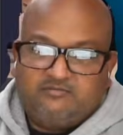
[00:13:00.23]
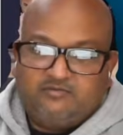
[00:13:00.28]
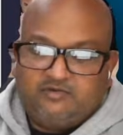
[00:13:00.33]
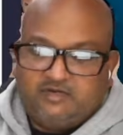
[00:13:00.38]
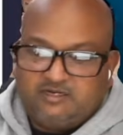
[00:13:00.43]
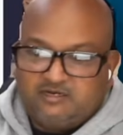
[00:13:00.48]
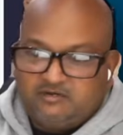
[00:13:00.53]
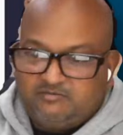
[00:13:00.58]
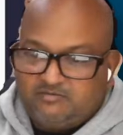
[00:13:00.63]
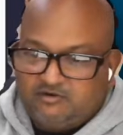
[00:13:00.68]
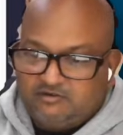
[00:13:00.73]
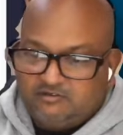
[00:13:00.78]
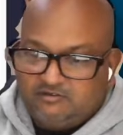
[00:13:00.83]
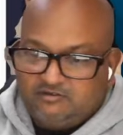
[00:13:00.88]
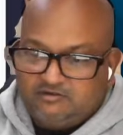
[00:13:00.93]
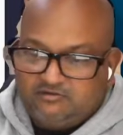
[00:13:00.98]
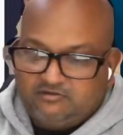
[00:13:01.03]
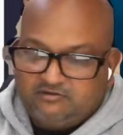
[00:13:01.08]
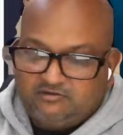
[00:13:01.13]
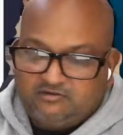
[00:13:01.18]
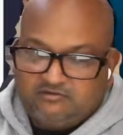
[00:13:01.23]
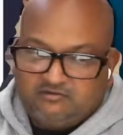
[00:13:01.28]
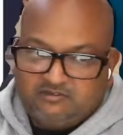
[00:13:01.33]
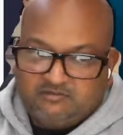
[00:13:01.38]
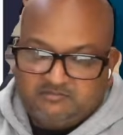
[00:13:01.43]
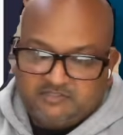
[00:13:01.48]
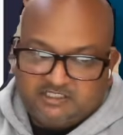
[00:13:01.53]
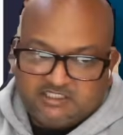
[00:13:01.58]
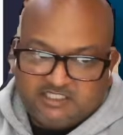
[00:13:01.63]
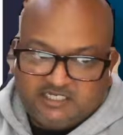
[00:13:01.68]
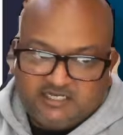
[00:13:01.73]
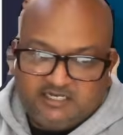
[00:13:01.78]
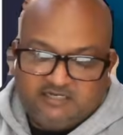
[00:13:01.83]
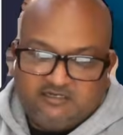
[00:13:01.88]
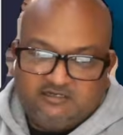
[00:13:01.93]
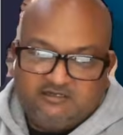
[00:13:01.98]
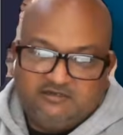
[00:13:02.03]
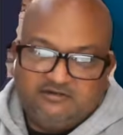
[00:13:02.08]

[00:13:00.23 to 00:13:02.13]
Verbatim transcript: bring up on your local machine.